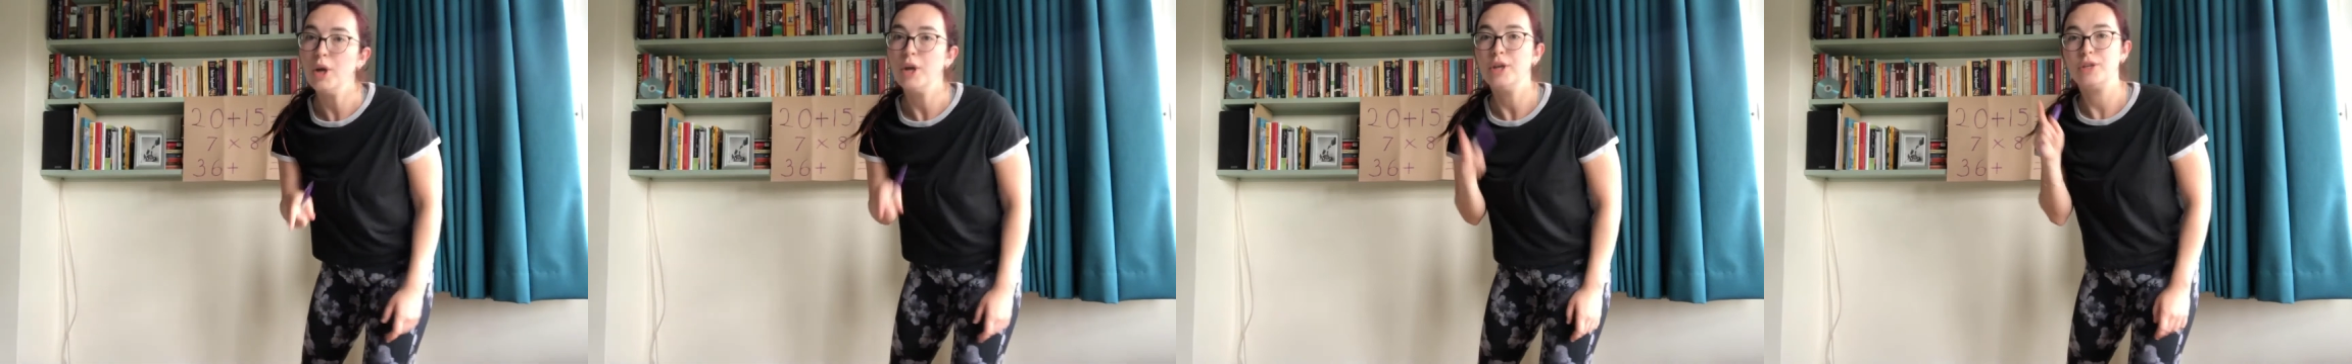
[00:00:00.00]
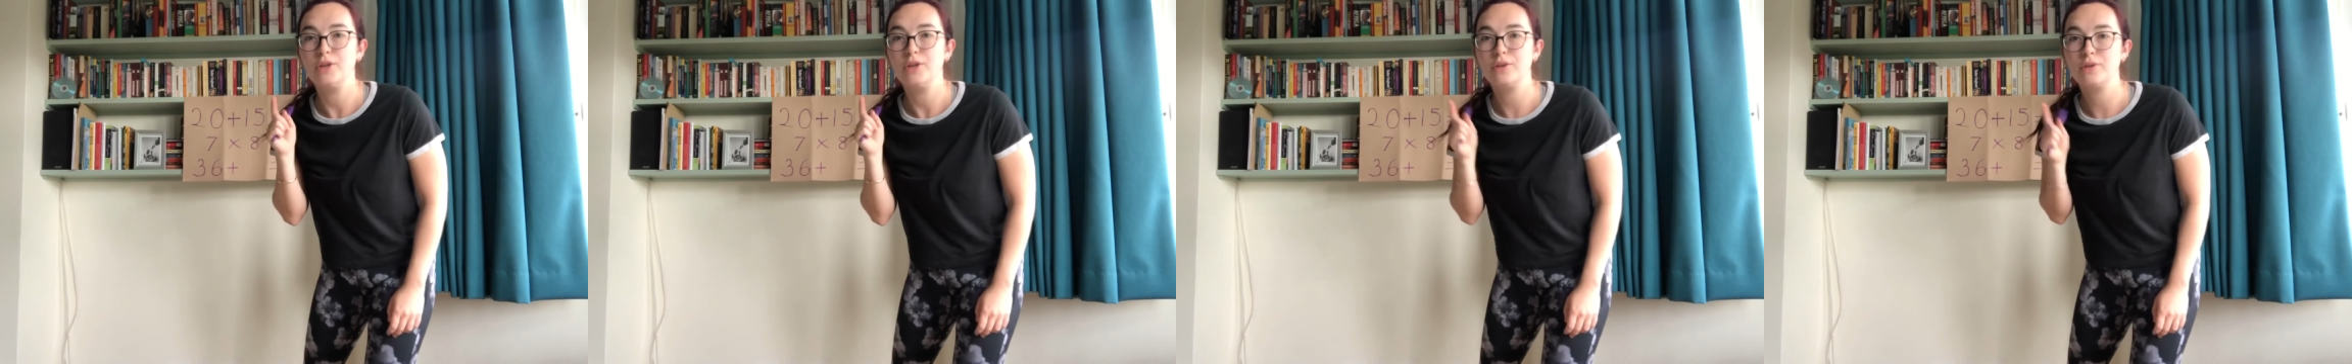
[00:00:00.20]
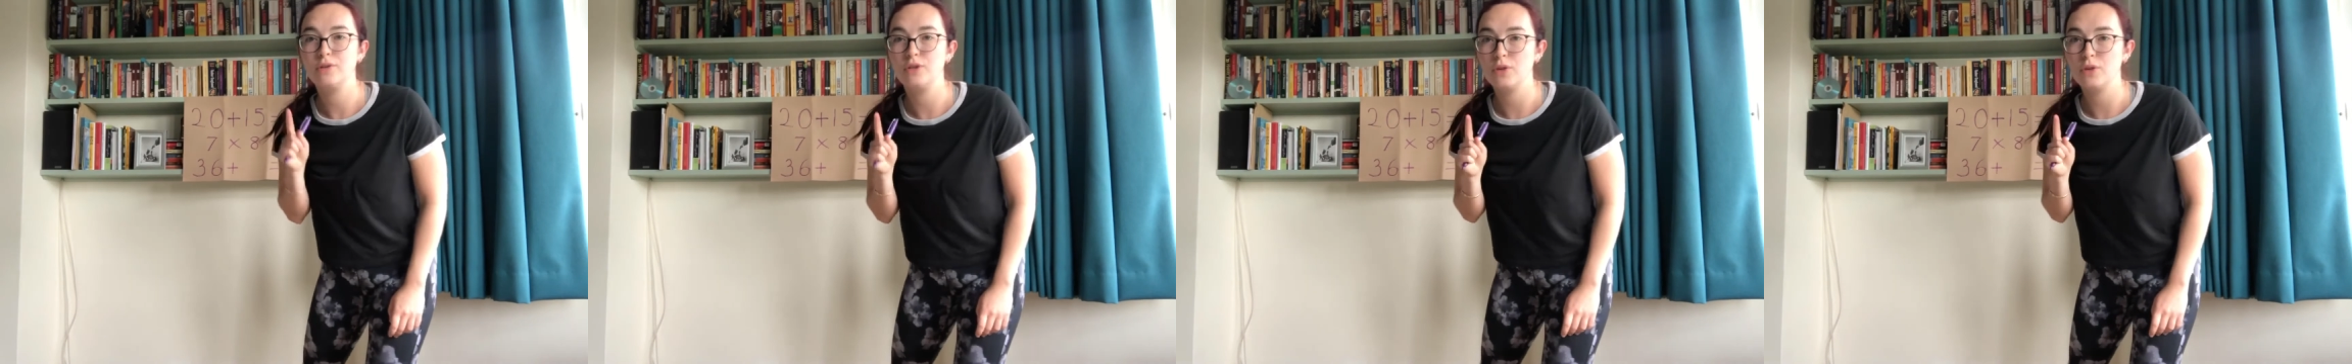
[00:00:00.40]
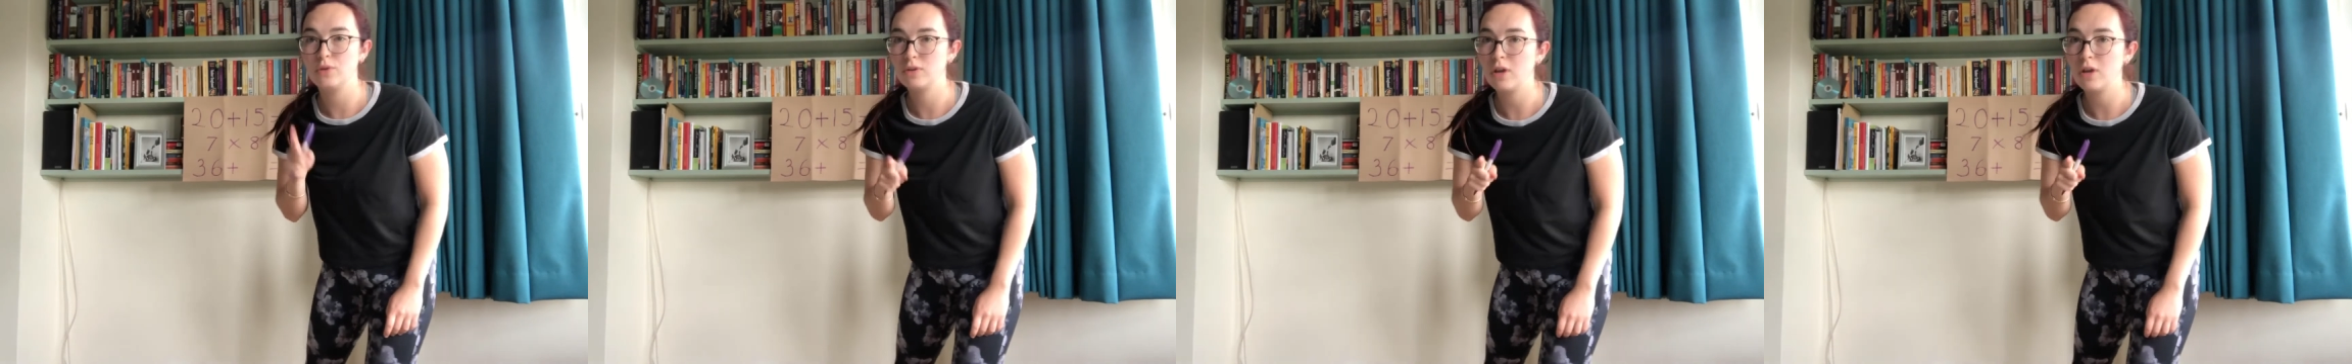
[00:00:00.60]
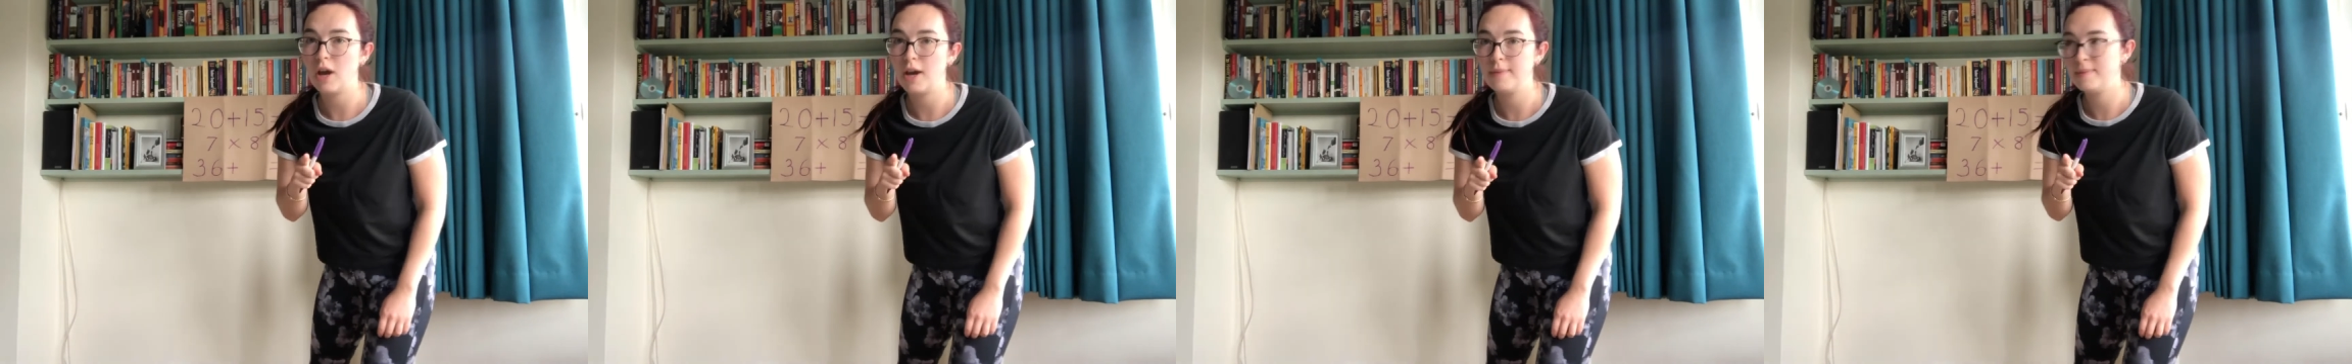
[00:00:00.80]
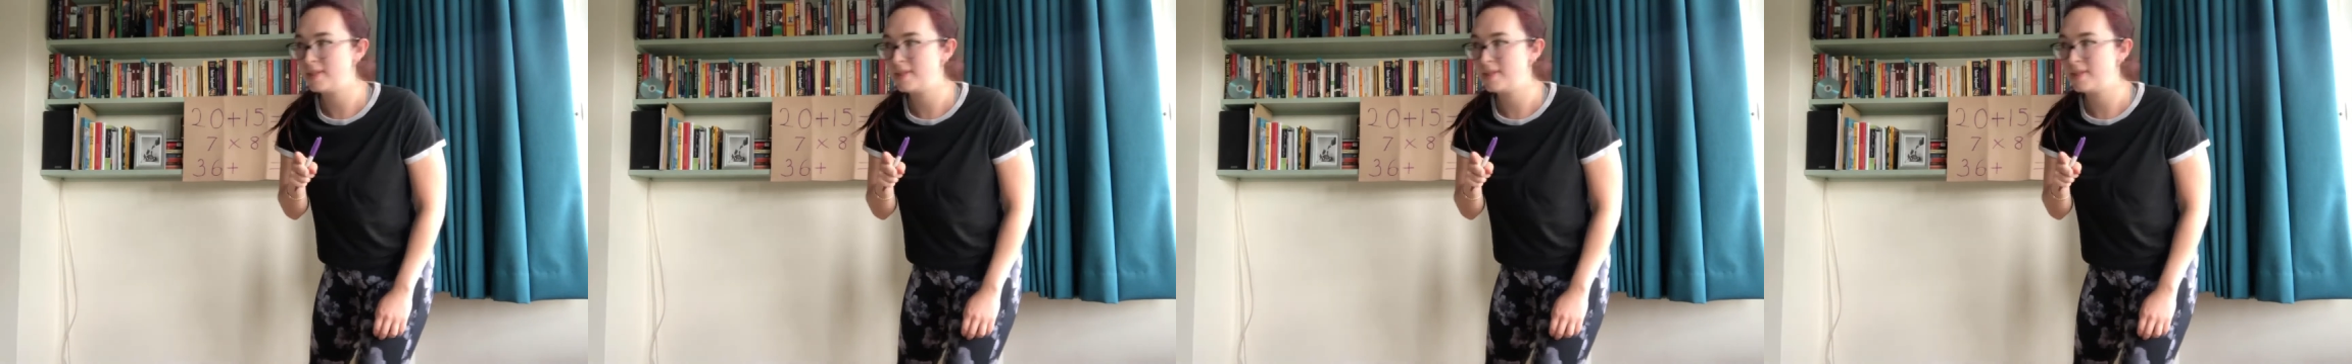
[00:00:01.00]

you can do your times